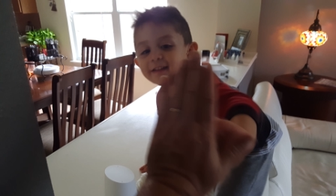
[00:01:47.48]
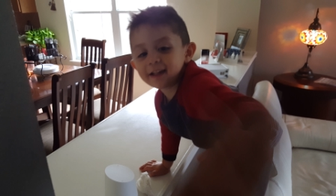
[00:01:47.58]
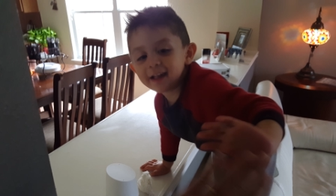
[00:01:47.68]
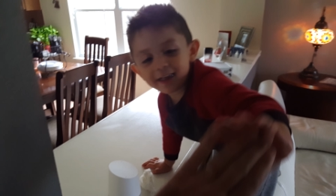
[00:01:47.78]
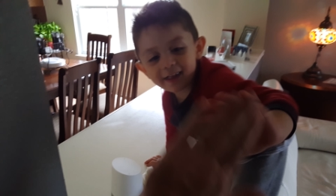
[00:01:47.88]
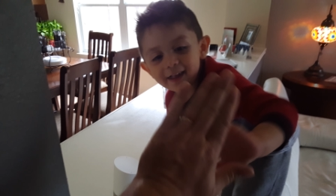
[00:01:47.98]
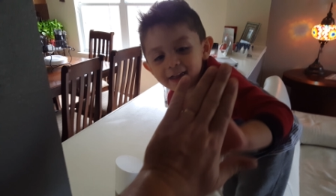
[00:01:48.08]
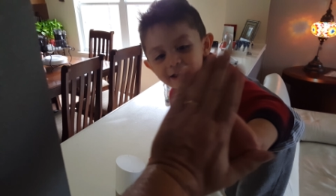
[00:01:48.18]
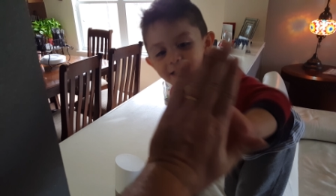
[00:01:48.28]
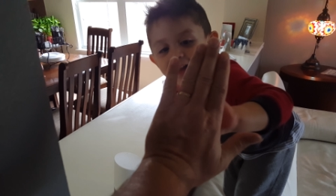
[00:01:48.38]
All
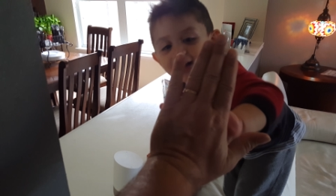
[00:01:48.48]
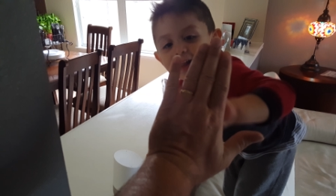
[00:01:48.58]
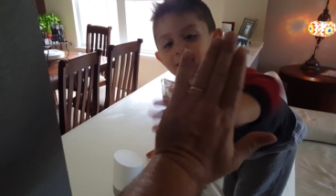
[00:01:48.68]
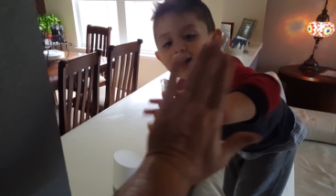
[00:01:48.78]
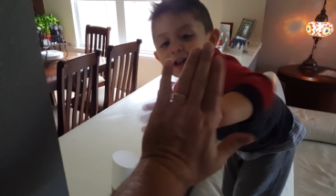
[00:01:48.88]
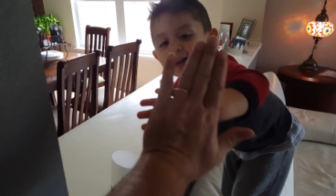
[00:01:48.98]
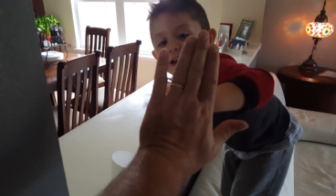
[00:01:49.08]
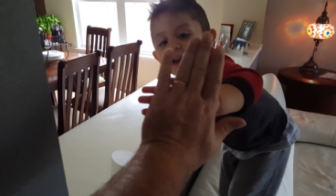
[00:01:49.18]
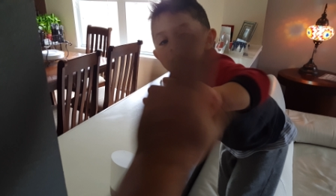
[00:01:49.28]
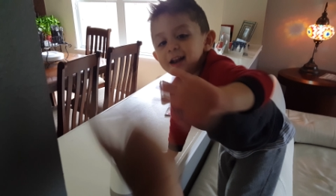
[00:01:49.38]
right, one more. Give it
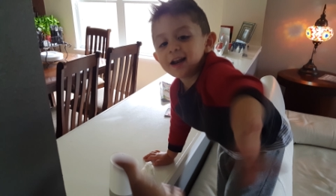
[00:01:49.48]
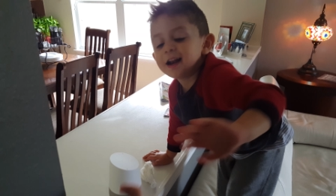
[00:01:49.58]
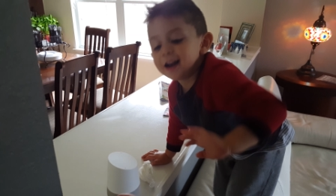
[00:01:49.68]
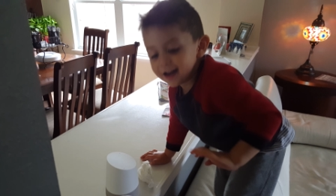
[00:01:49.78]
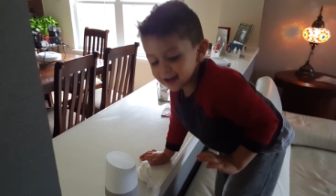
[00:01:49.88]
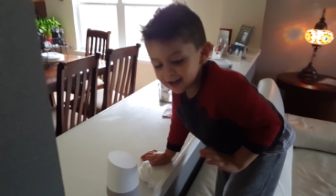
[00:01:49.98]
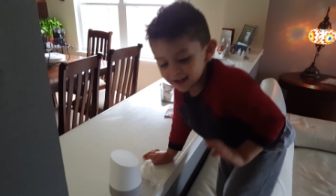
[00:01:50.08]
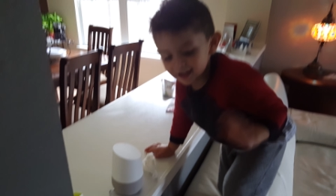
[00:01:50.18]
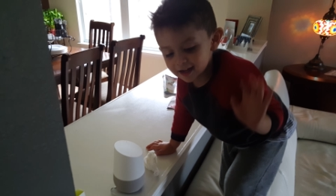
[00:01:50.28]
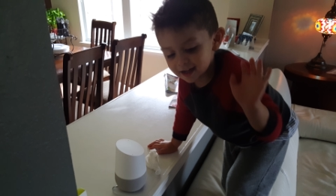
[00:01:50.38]
up. Down low,
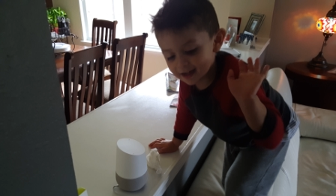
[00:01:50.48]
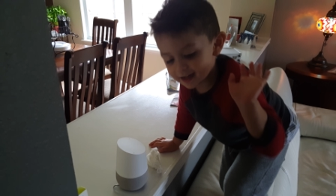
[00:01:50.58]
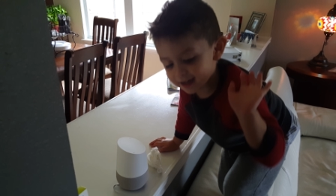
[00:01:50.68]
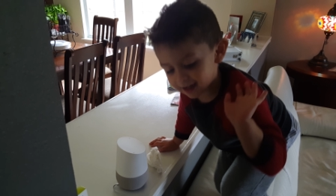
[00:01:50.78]
down low.